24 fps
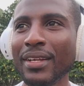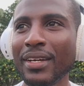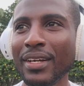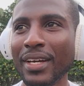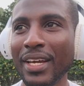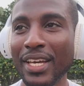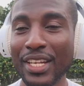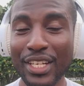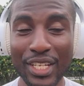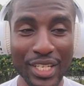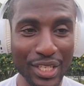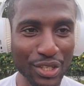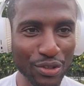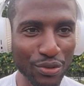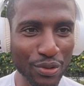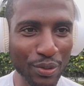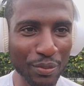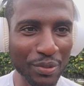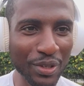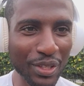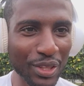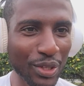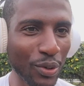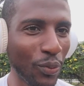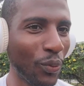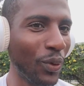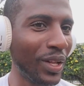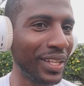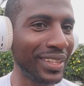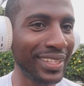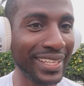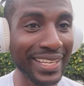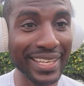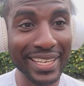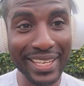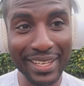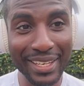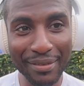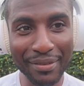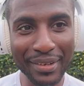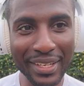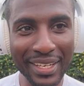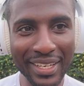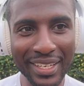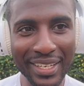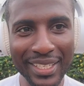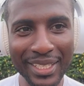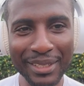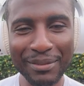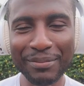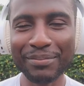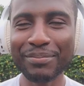and distribute the wealth evenly.